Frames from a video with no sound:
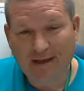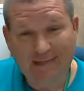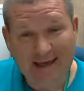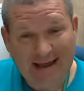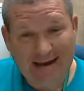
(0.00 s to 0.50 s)

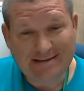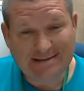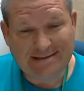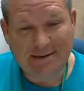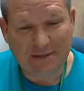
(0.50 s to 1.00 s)
That
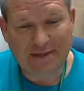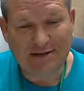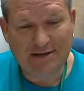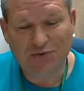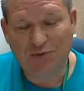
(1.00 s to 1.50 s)
is something
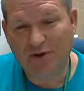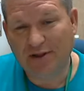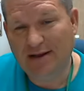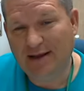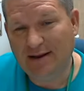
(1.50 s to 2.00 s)
that you
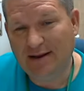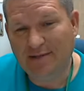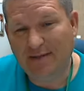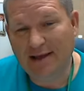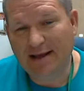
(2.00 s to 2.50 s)
really need to
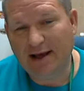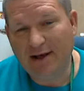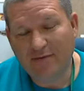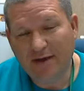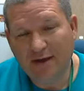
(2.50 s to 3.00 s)
think
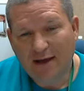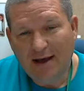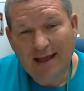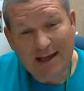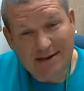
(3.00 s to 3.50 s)
of.
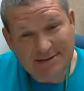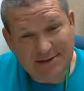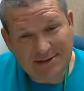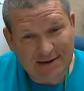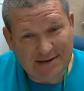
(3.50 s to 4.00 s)
I had a
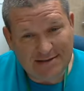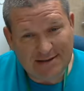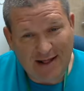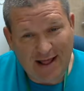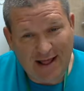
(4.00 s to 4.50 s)
student in this
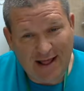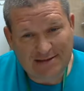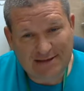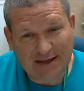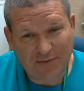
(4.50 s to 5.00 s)

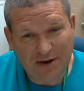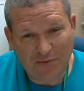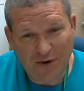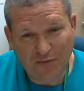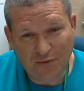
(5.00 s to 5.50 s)
class that when he
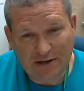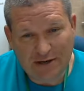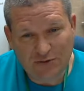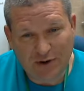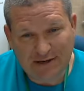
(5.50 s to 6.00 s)
wrote written
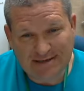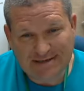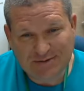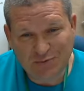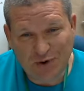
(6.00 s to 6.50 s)

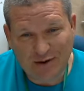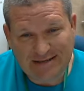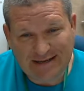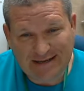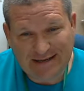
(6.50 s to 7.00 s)
instructions, wrote
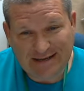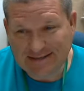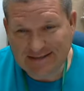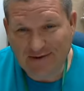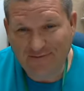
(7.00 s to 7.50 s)

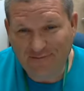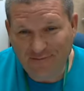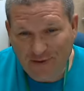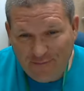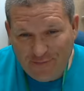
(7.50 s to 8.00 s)
sentences of
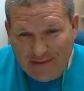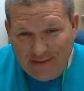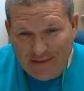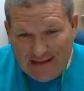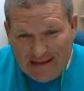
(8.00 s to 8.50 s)

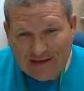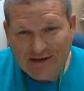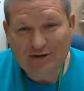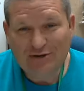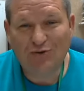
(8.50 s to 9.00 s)
50
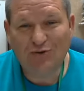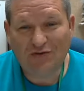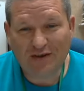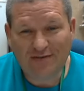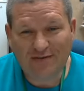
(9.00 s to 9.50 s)
to
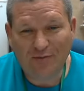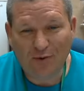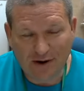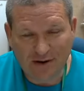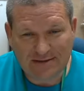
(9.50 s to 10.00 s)
60
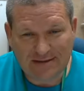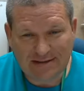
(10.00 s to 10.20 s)
words.